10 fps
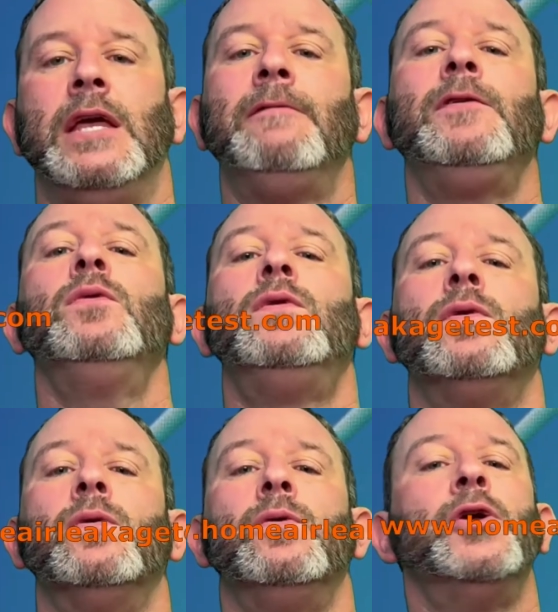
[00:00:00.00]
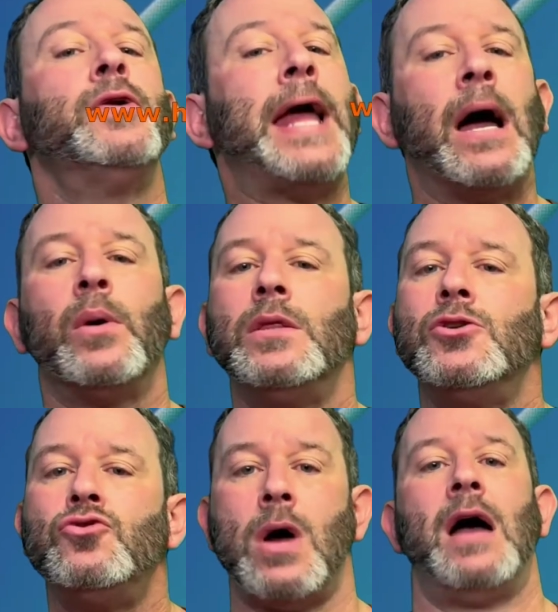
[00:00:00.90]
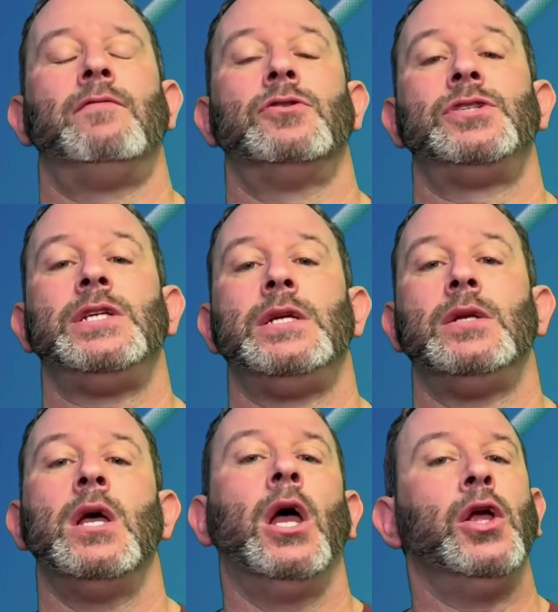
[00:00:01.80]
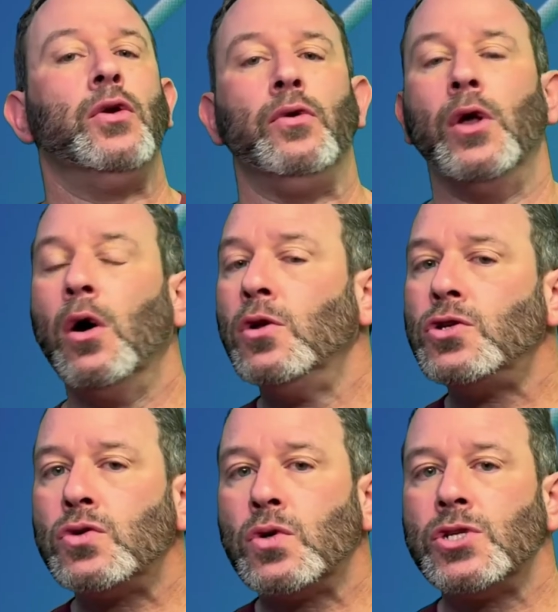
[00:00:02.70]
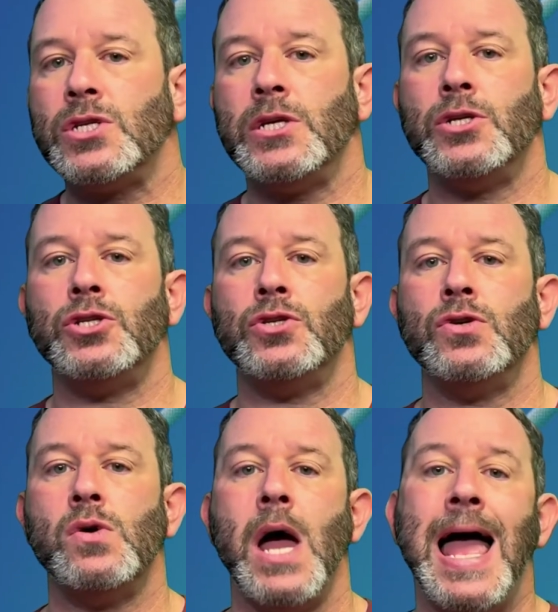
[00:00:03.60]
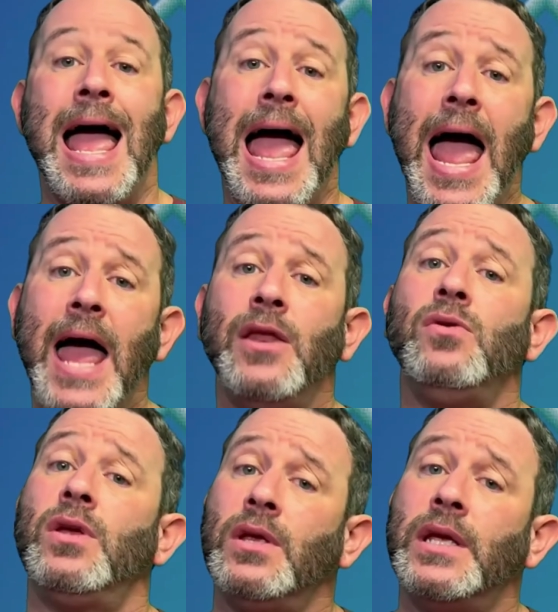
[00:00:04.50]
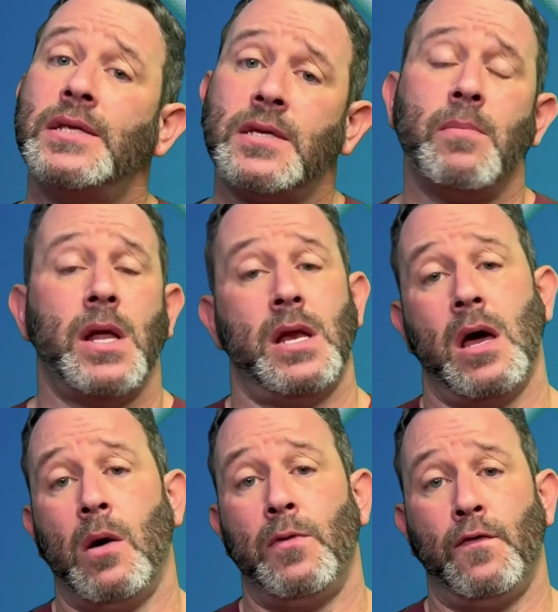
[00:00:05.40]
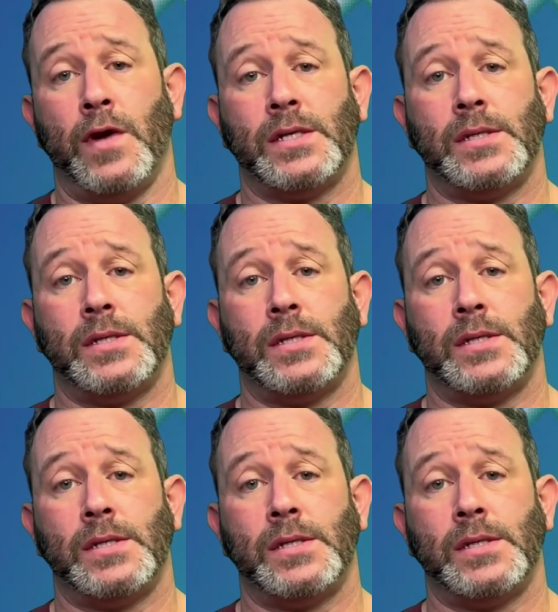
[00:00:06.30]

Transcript: If you do, you're now in the driver's seat, you know the source of the issue, and you can get somebody to help you fix